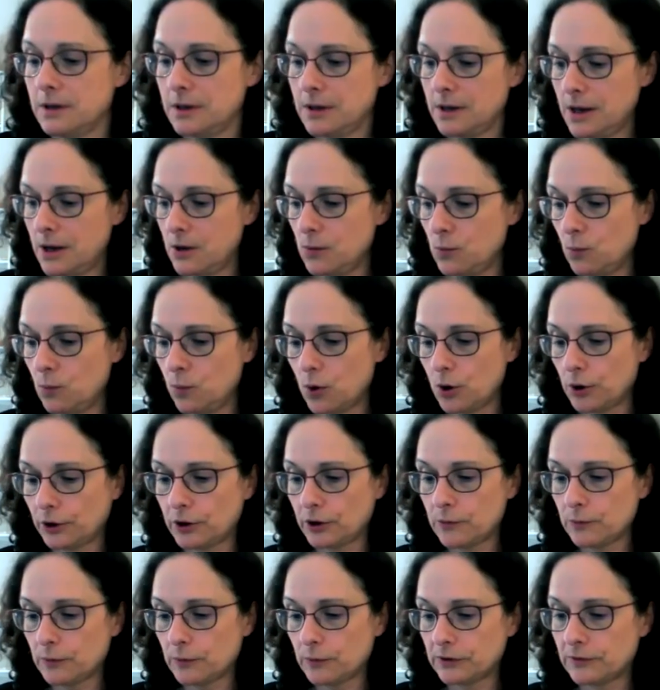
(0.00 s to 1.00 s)
and
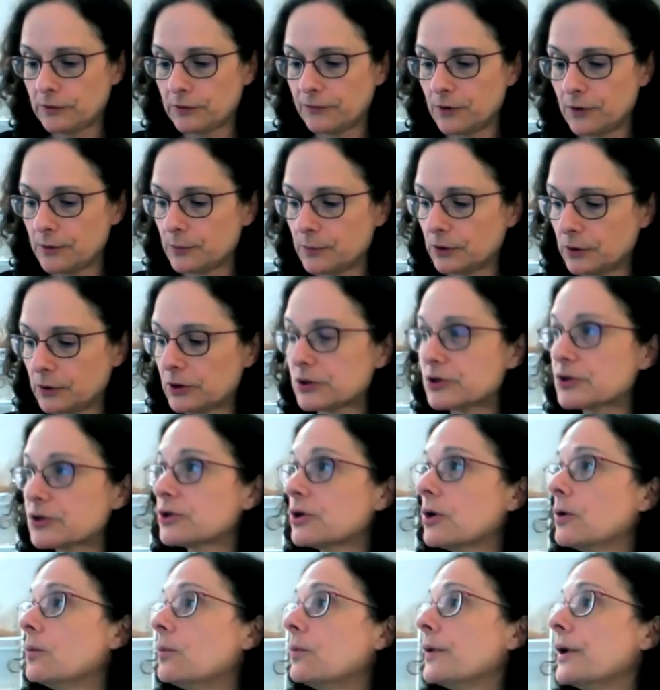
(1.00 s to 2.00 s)
working with the formulas.
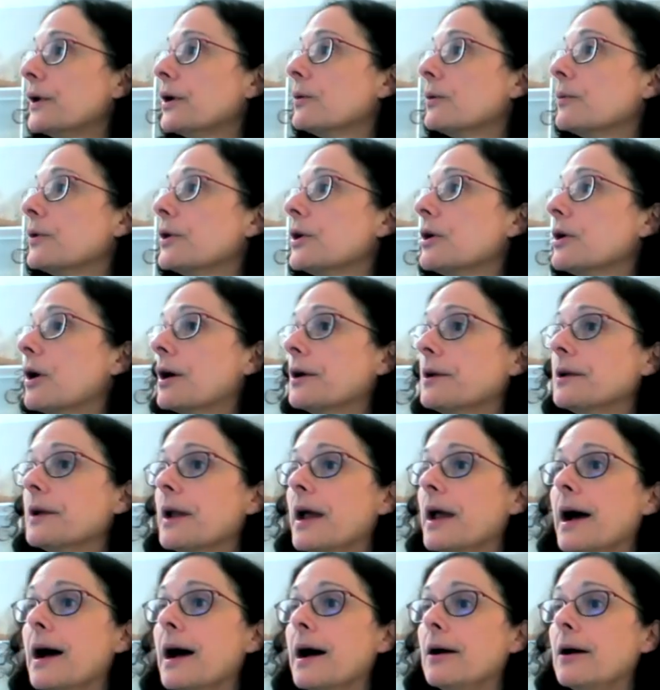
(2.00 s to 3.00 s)
So where we are
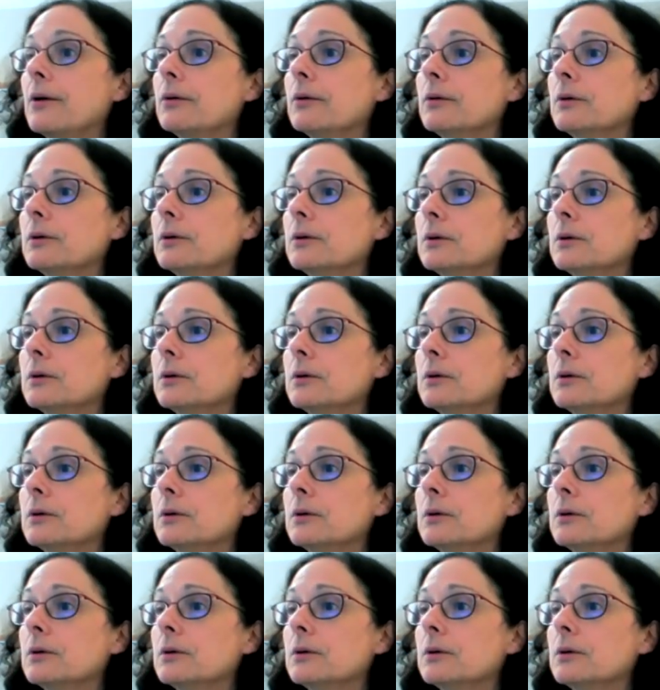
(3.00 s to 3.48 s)
now,